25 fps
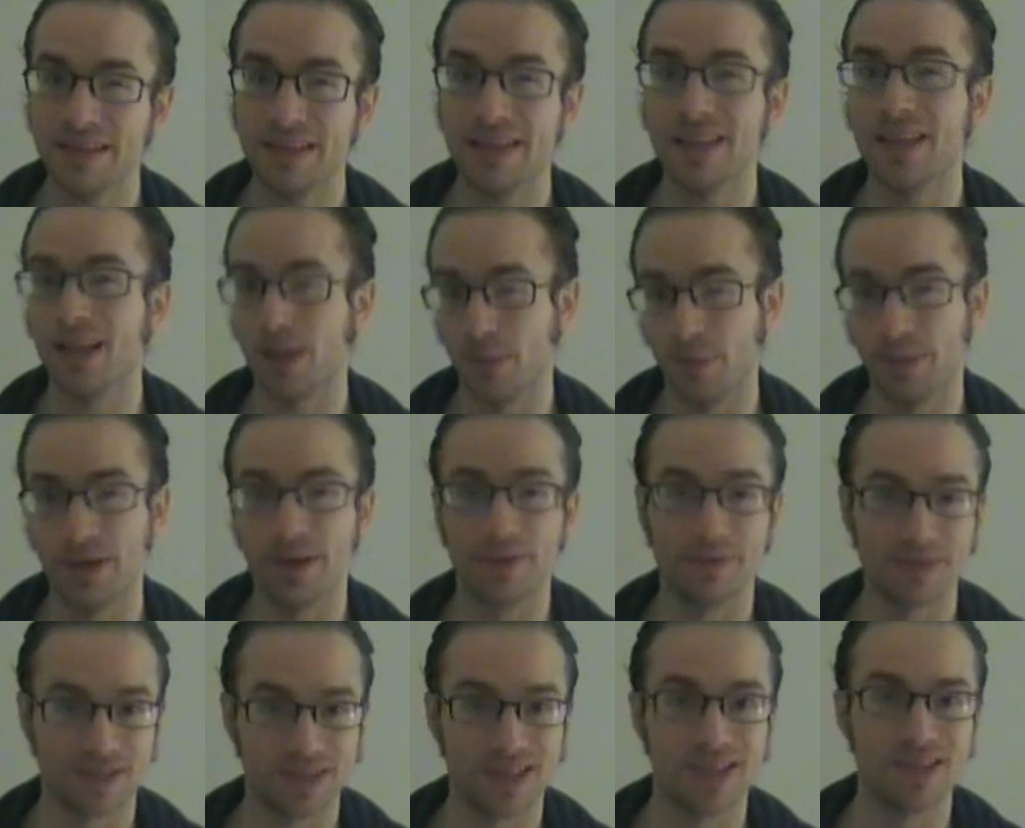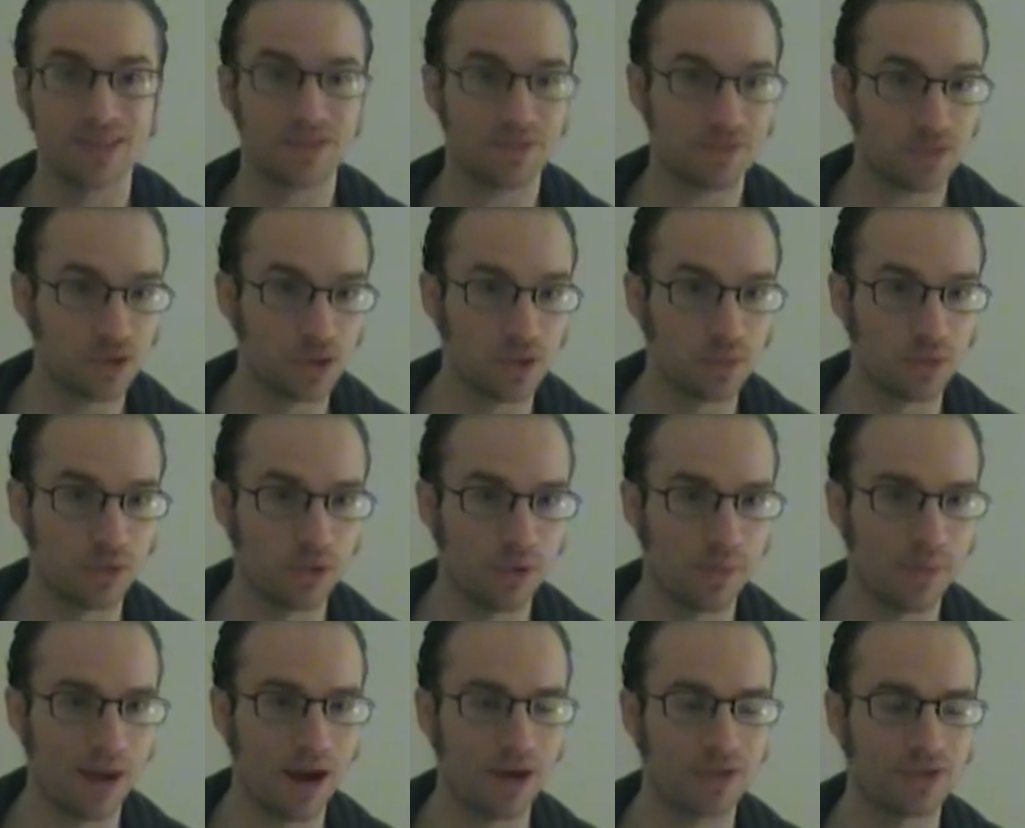little bit of a sense of humor
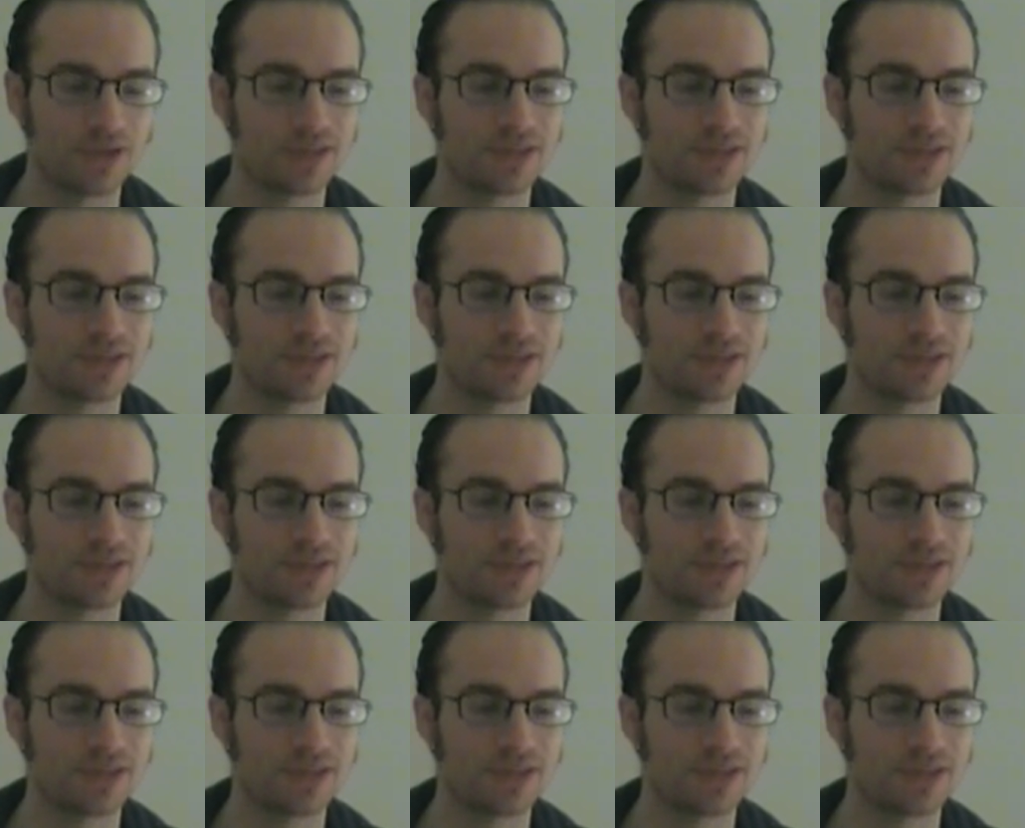about